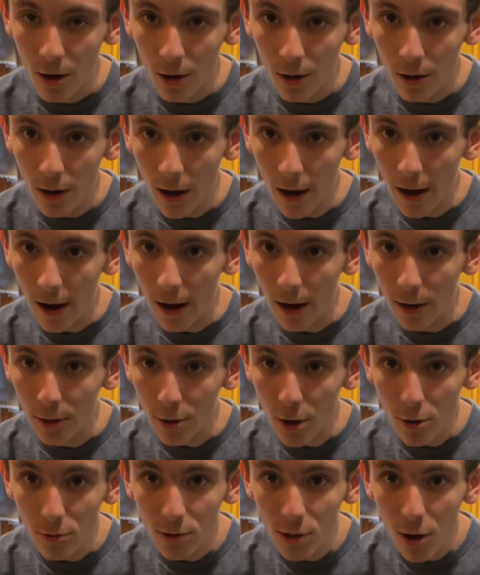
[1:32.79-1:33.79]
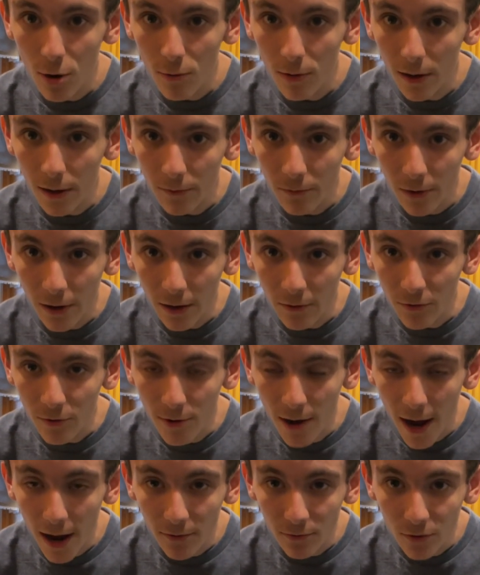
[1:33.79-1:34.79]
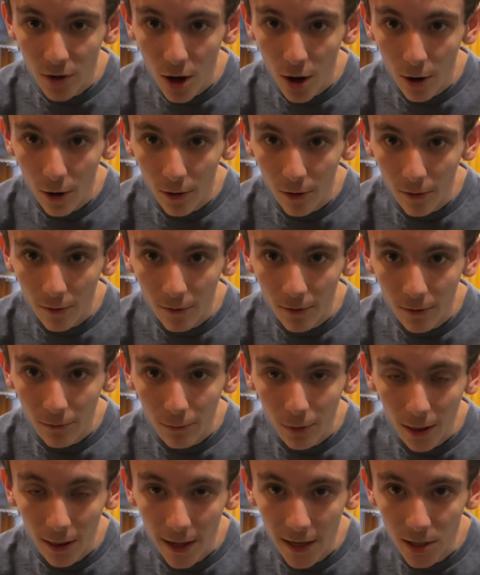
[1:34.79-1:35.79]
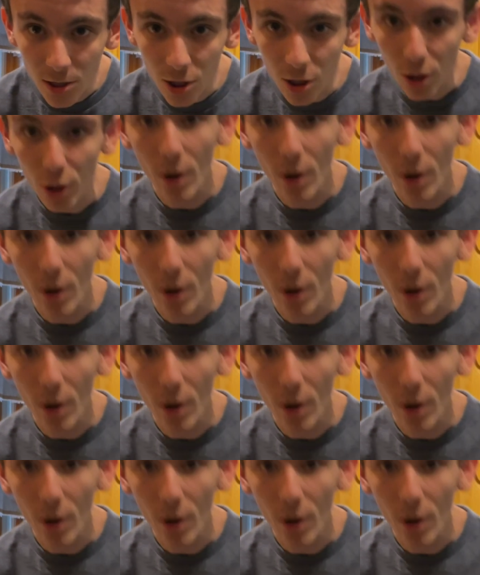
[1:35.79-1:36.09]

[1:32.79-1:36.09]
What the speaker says: no Dole Whip if you have no blender.